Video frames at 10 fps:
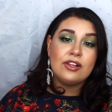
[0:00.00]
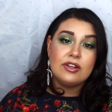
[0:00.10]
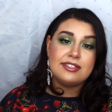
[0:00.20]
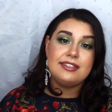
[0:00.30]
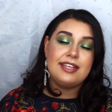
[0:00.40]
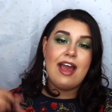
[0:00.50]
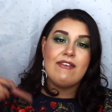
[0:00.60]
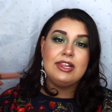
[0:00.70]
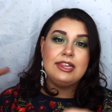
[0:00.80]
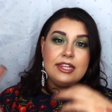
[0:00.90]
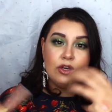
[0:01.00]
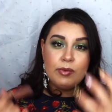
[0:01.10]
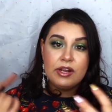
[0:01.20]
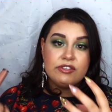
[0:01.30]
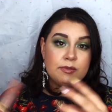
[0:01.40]
glosses that have a little
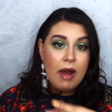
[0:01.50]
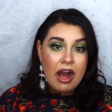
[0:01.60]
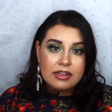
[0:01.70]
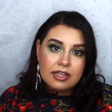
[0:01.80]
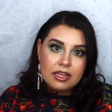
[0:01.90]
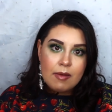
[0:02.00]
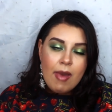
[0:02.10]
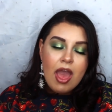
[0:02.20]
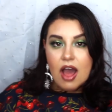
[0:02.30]
bit of sparkle in them.